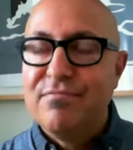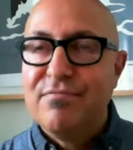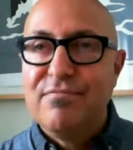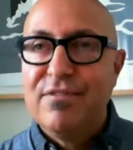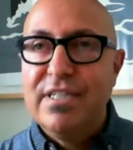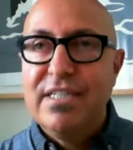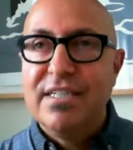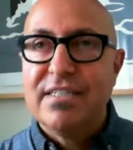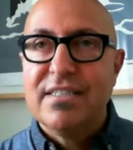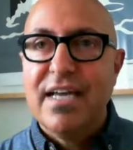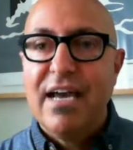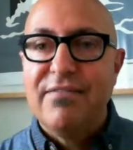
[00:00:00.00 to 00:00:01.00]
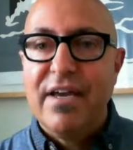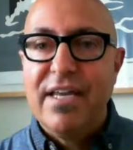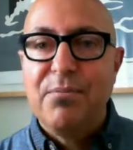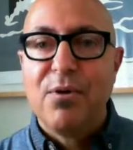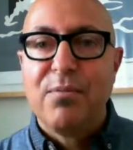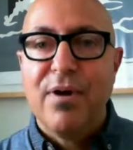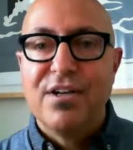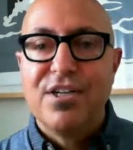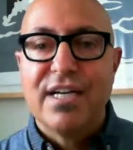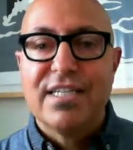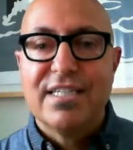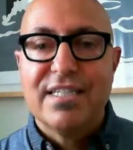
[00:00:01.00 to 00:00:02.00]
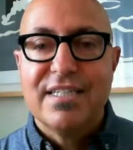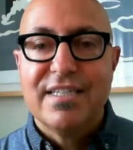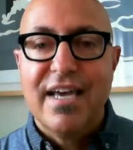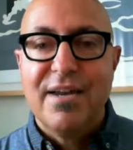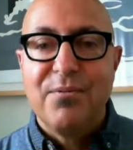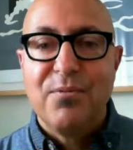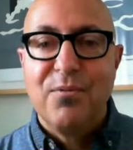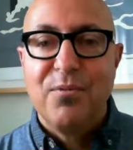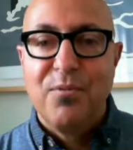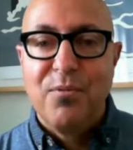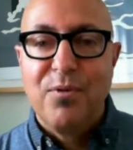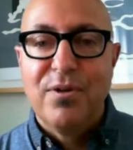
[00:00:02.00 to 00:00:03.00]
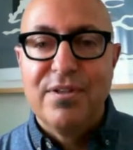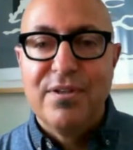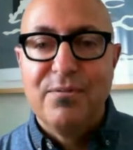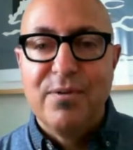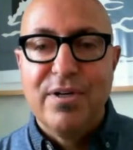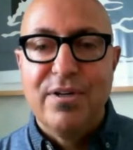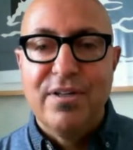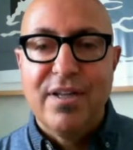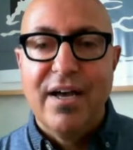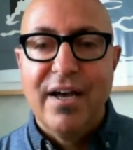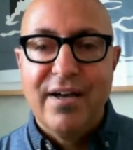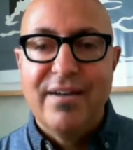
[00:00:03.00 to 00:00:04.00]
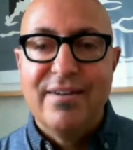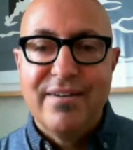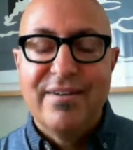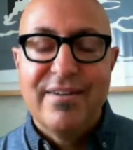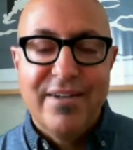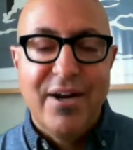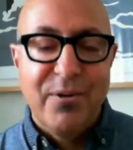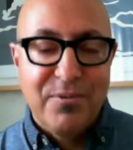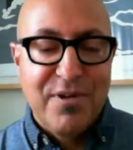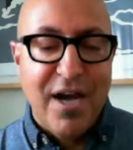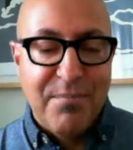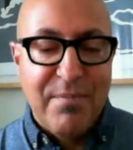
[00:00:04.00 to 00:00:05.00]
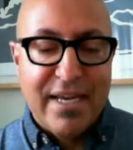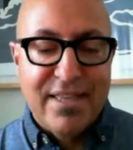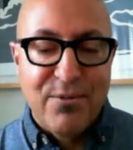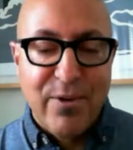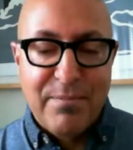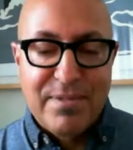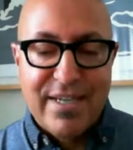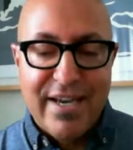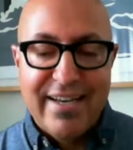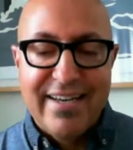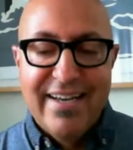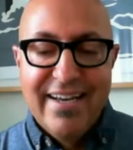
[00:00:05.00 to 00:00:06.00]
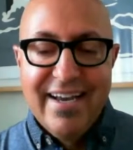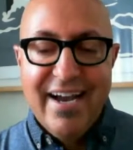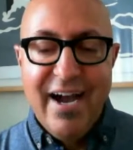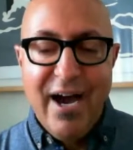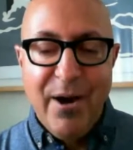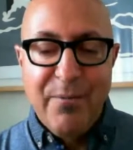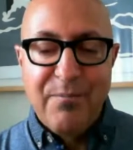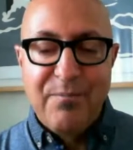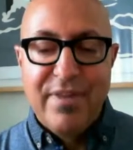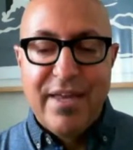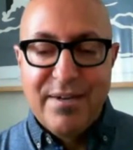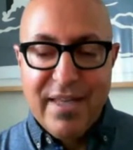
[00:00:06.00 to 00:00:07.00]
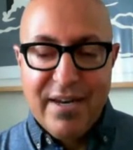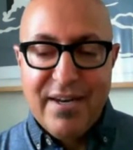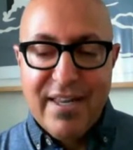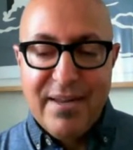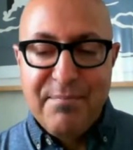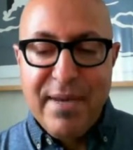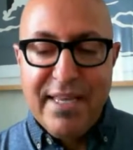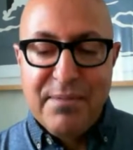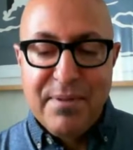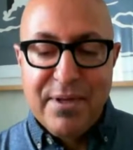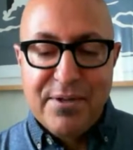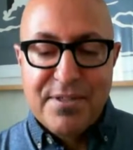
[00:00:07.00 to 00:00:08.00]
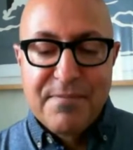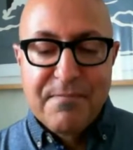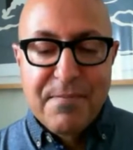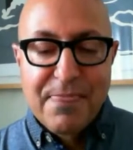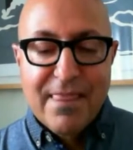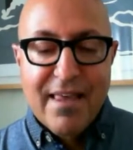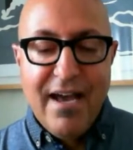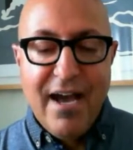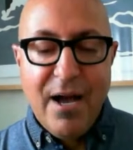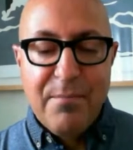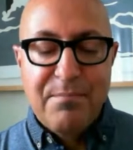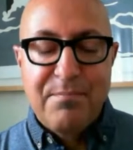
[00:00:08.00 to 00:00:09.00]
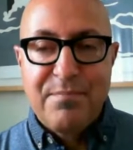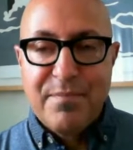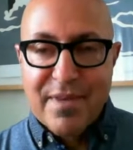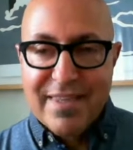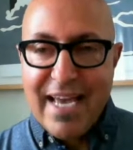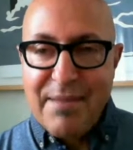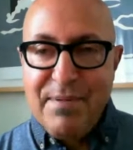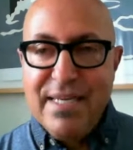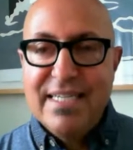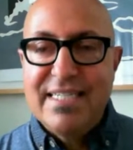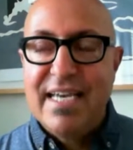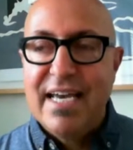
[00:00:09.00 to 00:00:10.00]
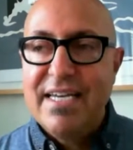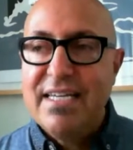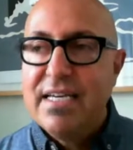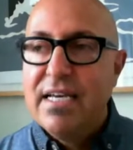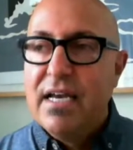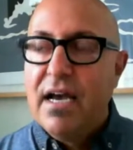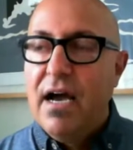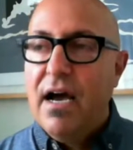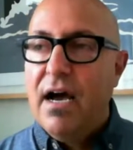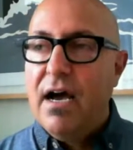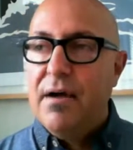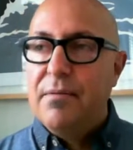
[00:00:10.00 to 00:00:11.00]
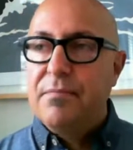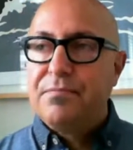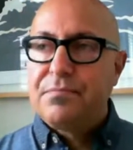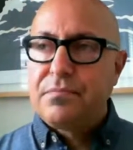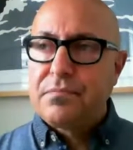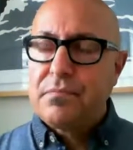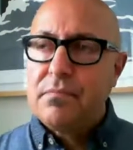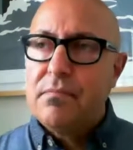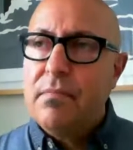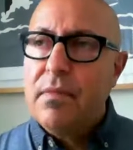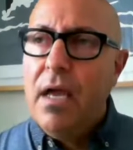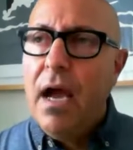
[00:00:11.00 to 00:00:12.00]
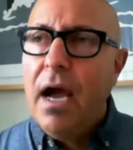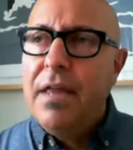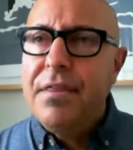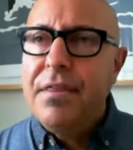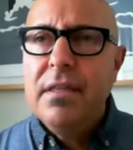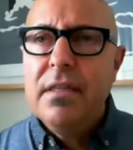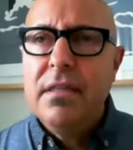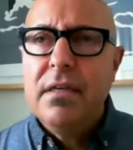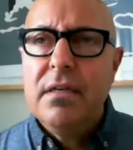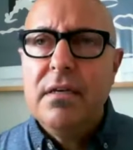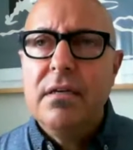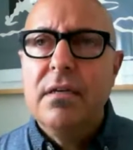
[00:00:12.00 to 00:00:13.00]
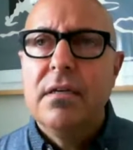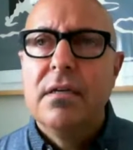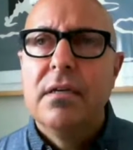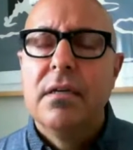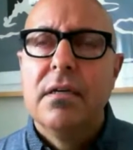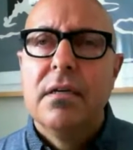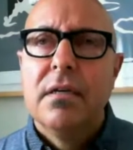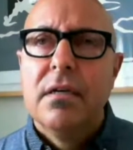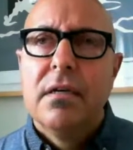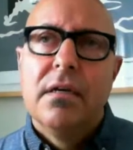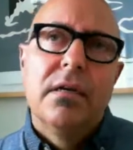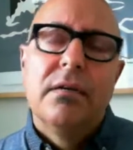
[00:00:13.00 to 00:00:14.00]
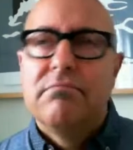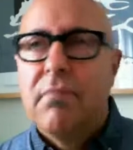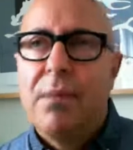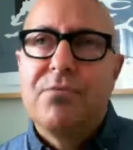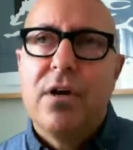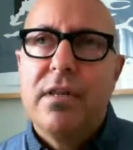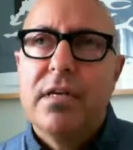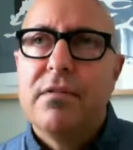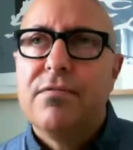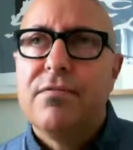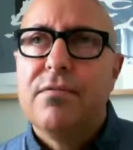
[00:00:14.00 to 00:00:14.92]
really doesn't have any more projects that will not make the website that pay the bills. That being said, I think that I'm trying to think of